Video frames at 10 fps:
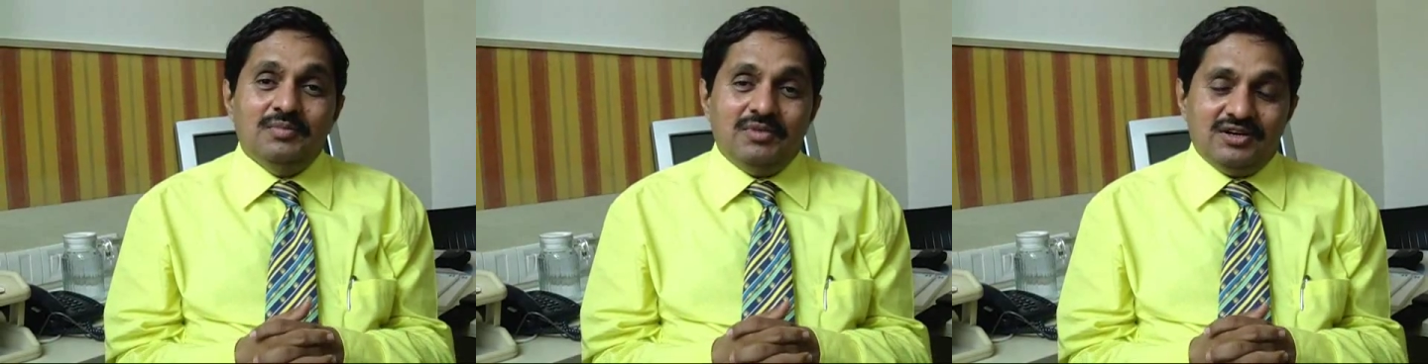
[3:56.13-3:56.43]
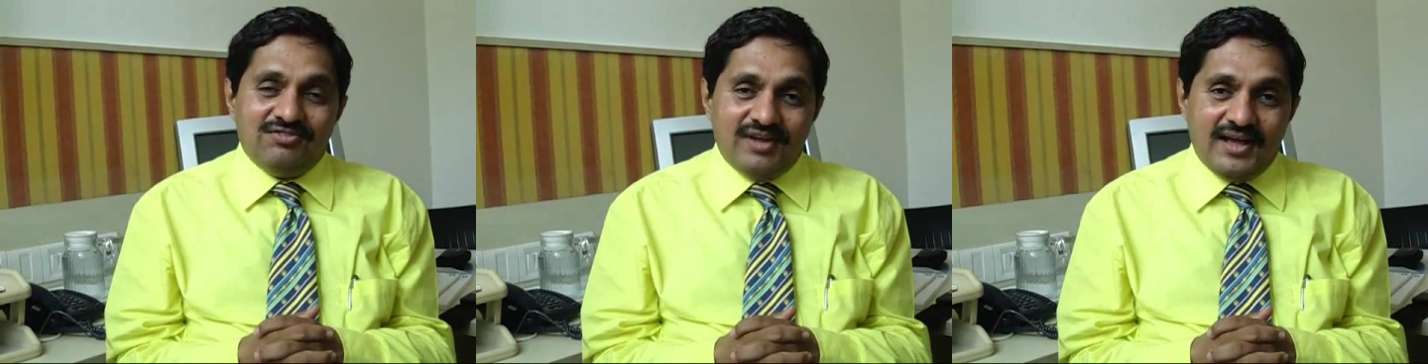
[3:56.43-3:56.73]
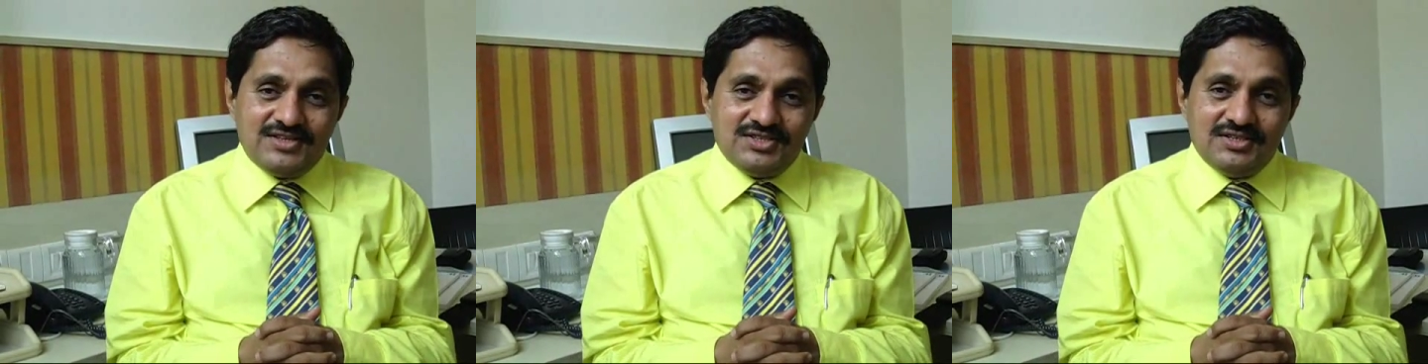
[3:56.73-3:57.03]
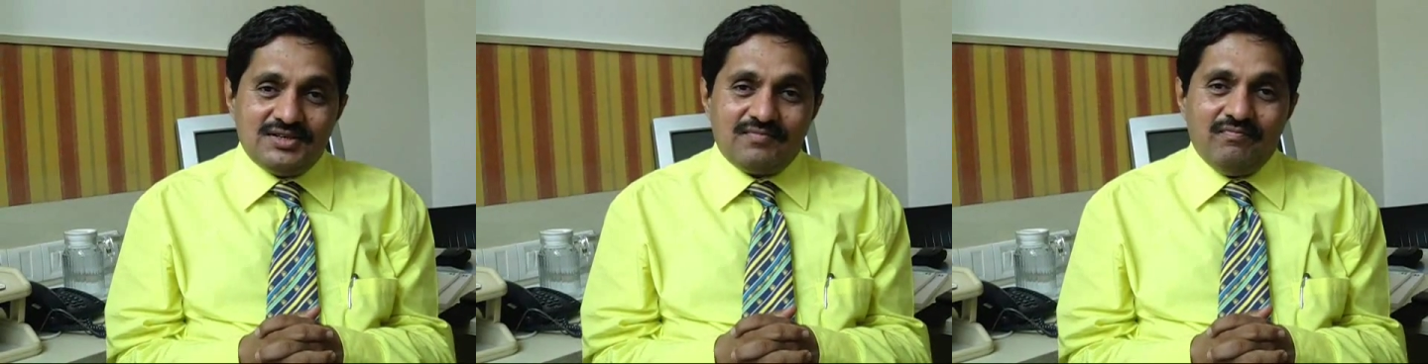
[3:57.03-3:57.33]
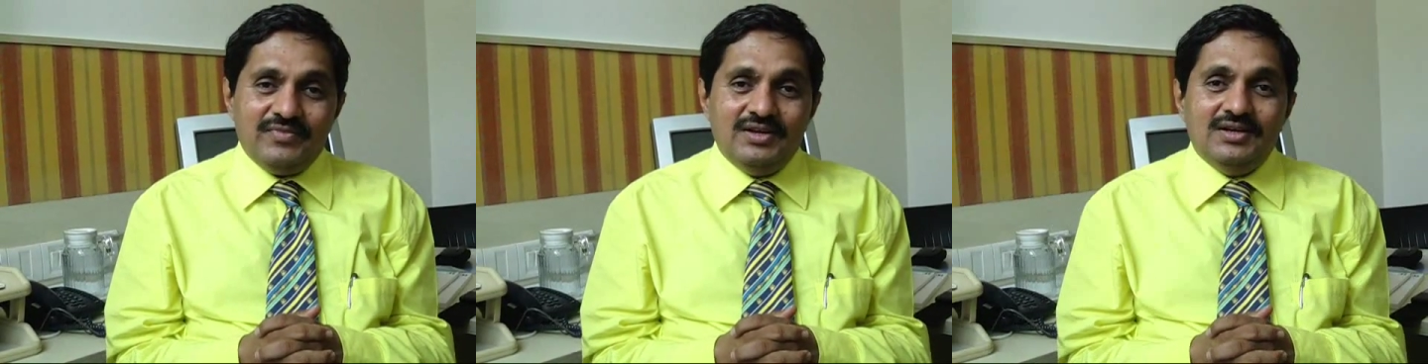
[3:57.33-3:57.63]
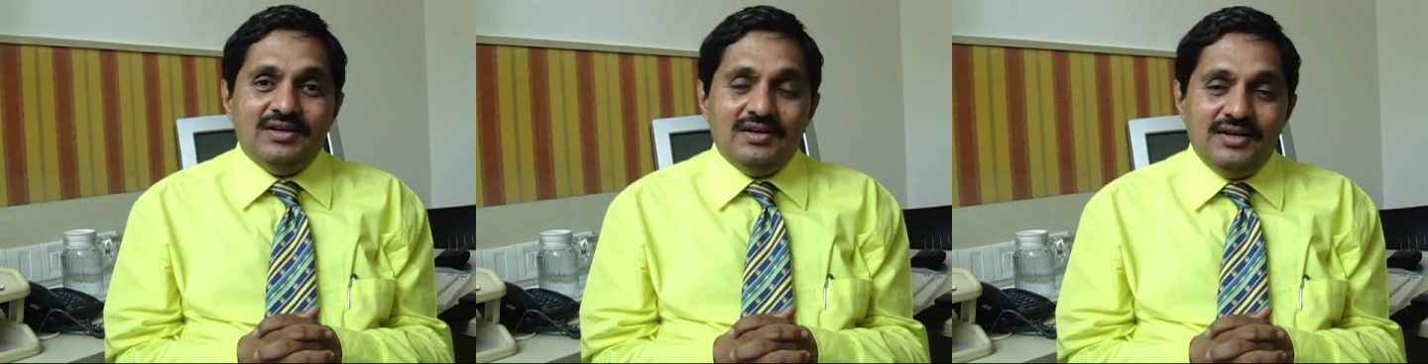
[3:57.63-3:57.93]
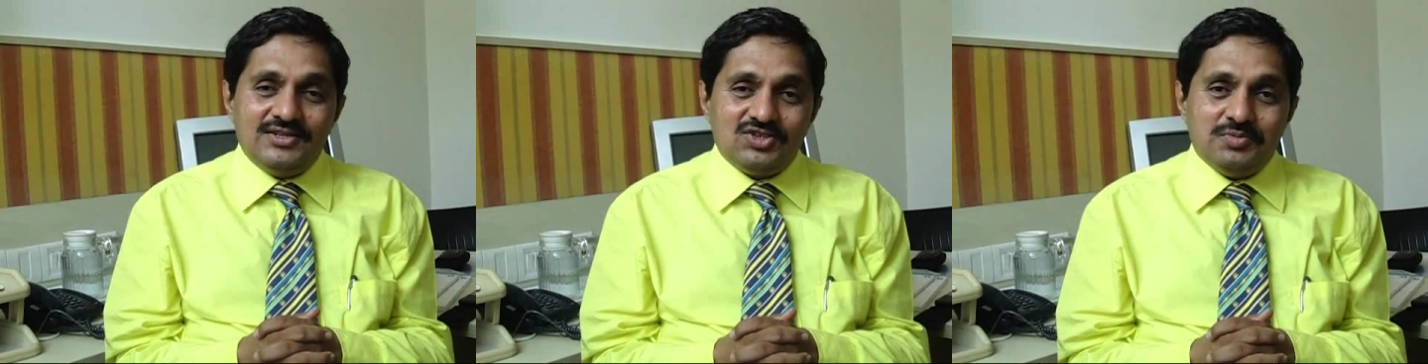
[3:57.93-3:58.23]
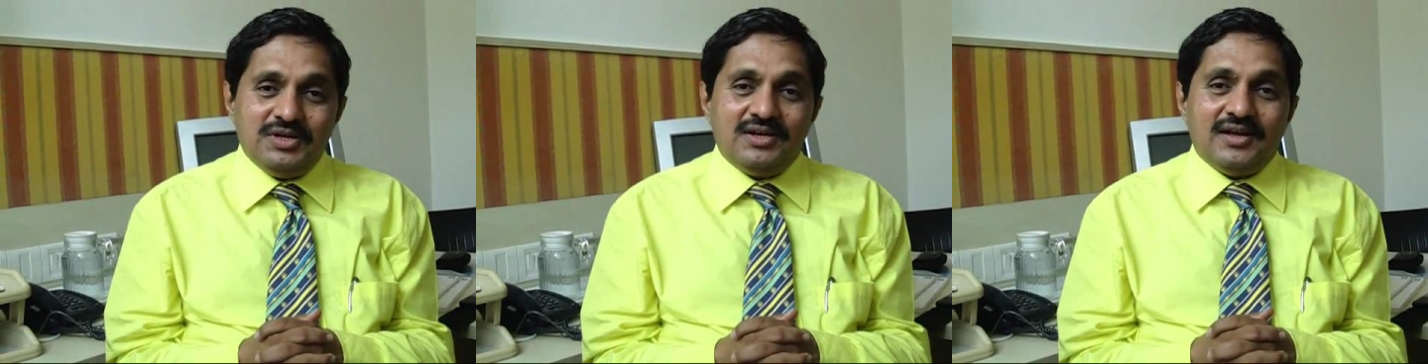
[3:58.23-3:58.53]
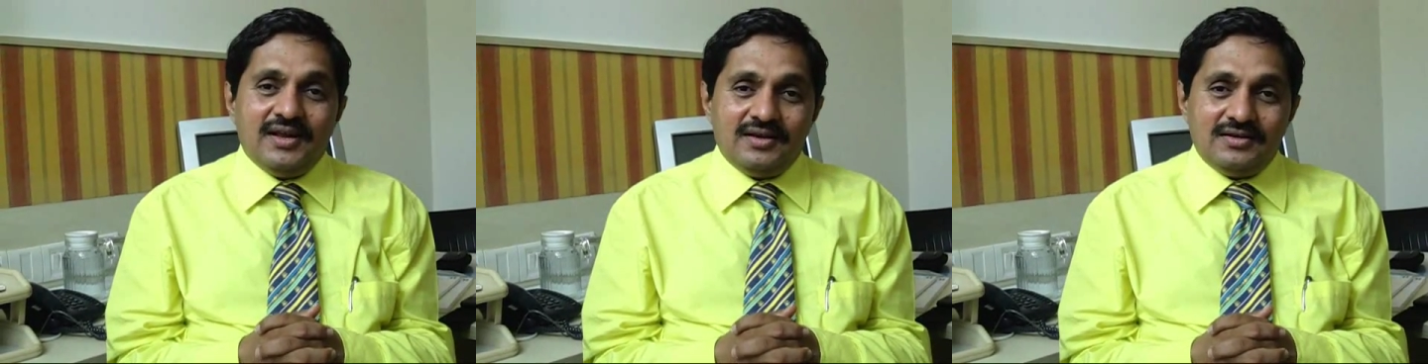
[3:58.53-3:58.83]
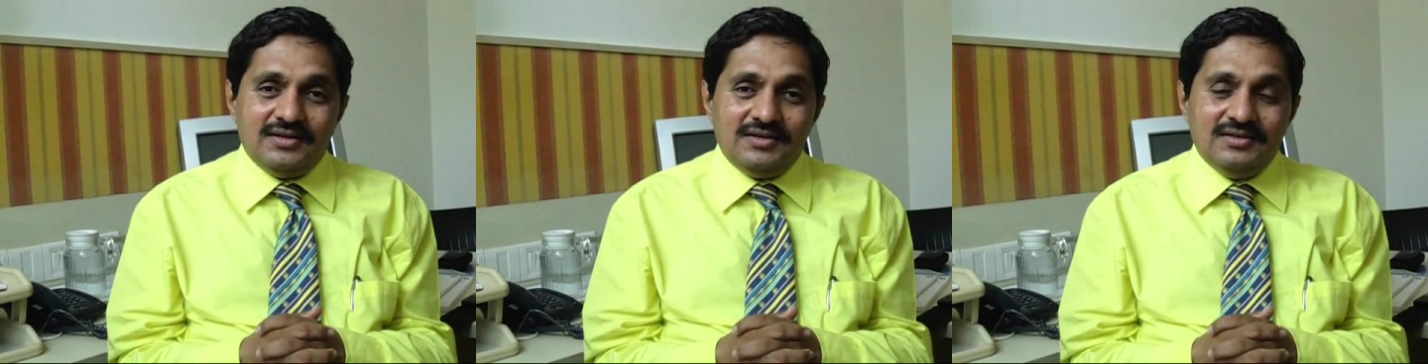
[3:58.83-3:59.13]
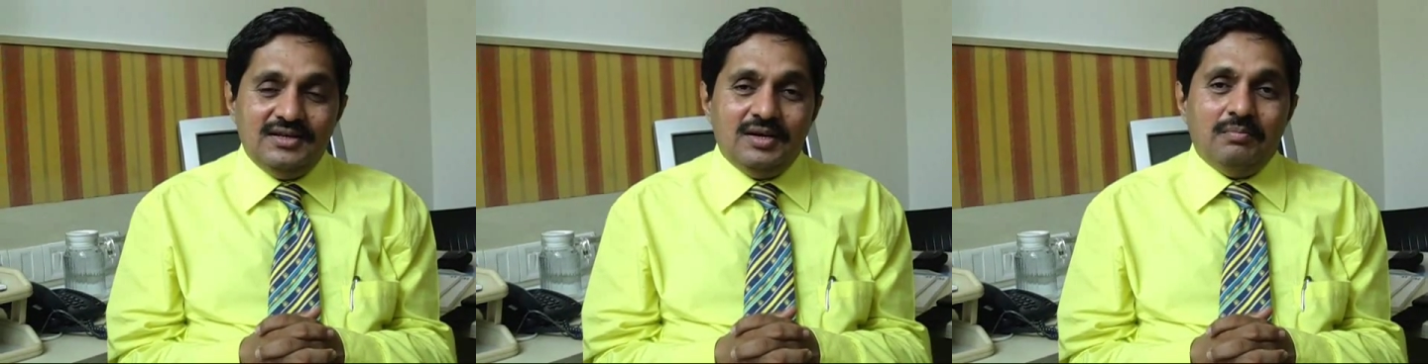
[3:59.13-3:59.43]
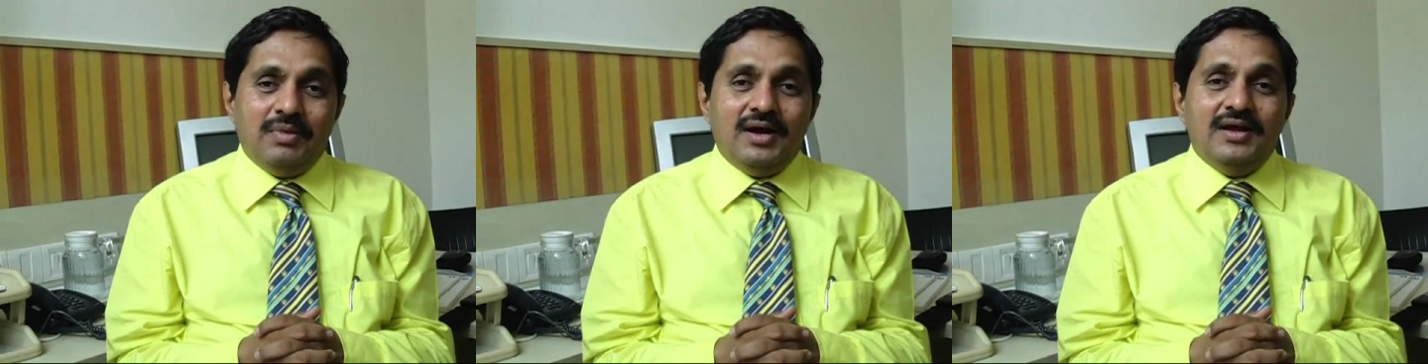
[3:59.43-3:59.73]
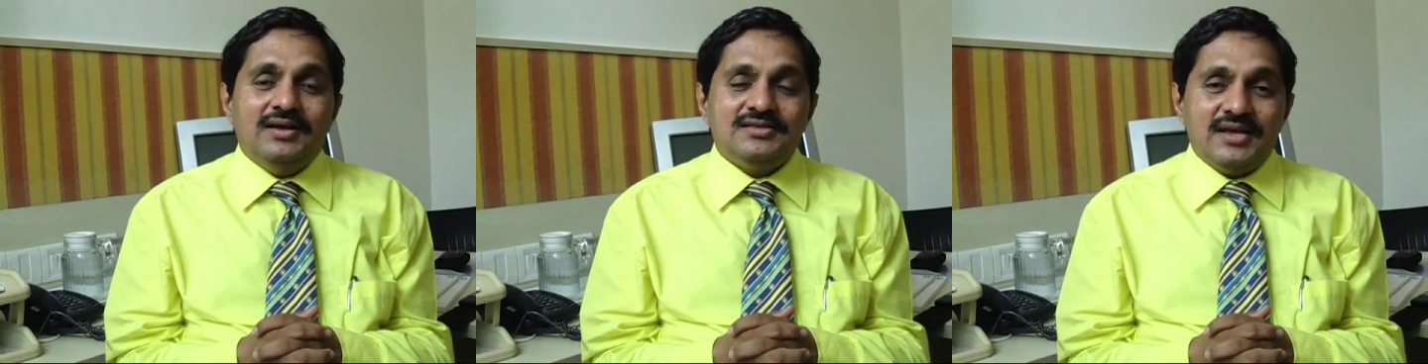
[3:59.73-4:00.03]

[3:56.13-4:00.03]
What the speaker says: But a fracture needs to be corrected by a